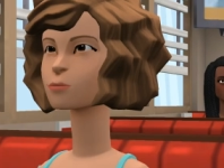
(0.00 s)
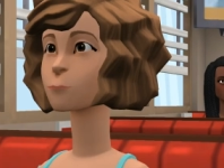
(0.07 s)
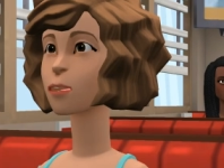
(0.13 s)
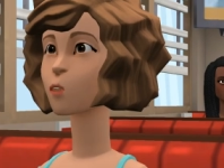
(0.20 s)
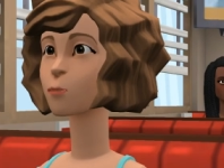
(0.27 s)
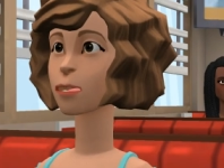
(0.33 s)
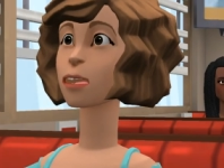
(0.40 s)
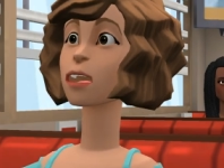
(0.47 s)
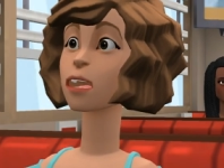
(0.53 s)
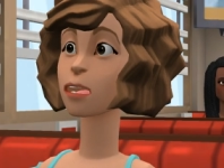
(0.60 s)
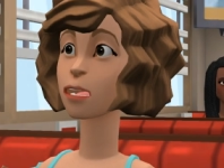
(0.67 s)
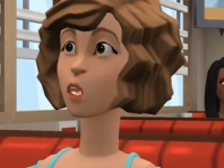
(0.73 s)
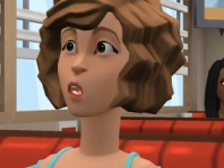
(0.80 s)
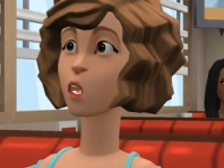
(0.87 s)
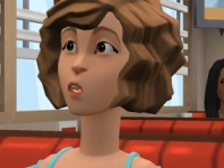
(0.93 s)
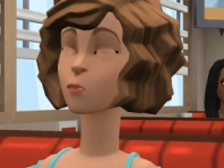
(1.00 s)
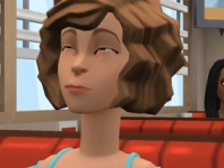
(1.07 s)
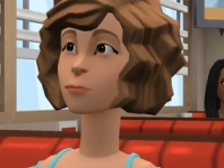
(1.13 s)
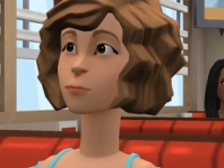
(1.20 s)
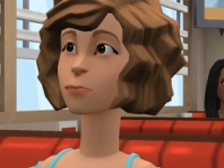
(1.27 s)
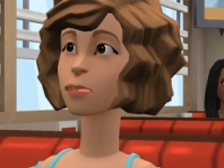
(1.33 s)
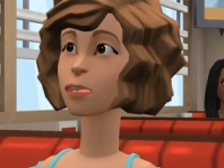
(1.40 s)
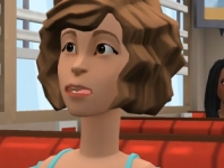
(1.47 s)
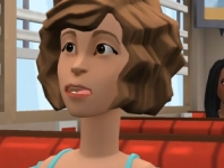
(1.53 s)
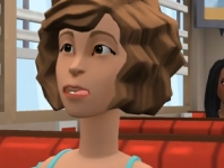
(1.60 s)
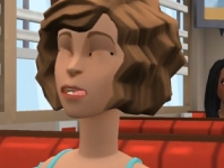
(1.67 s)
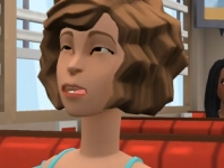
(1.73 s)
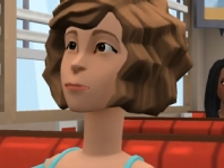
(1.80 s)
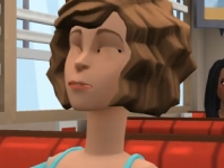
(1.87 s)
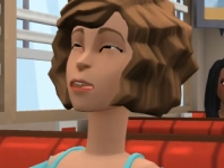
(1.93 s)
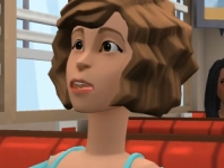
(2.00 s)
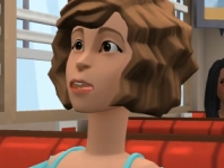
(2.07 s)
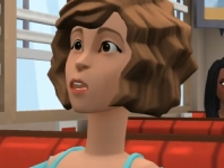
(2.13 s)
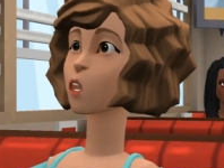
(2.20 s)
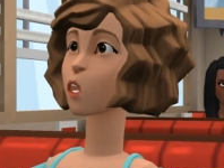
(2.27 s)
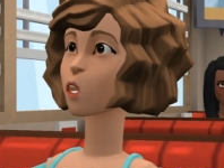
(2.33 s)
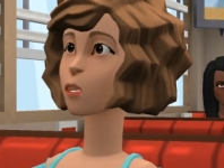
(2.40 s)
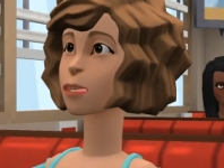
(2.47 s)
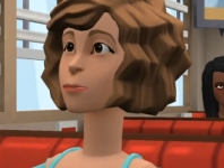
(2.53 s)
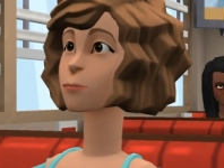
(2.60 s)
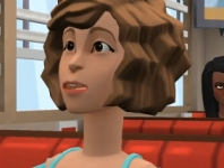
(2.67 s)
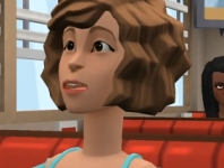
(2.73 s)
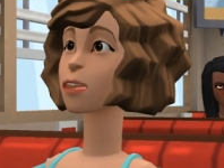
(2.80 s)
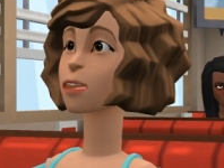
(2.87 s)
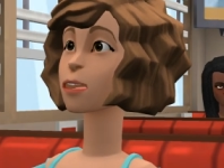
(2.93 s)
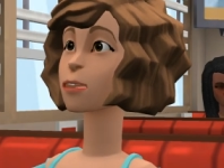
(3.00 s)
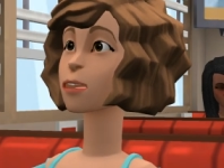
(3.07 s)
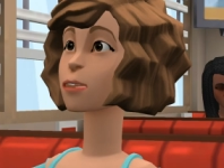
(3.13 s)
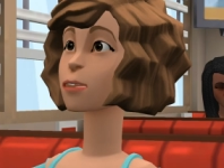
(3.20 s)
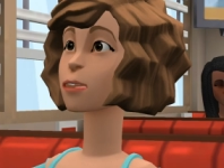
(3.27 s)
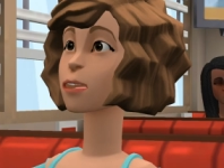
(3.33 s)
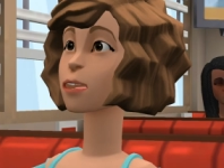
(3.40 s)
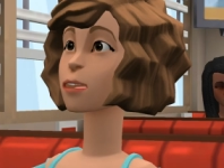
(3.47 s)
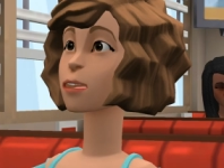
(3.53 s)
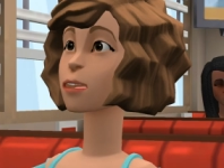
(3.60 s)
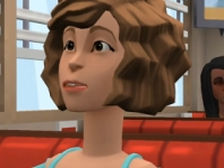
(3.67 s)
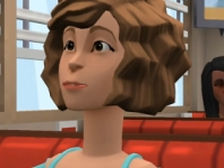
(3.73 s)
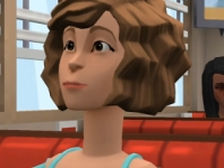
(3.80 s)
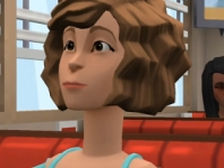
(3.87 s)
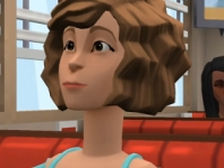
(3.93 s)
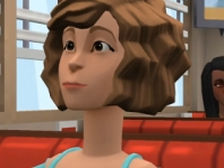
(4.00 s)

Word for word: You mean the job, and the rent money all happened just like that?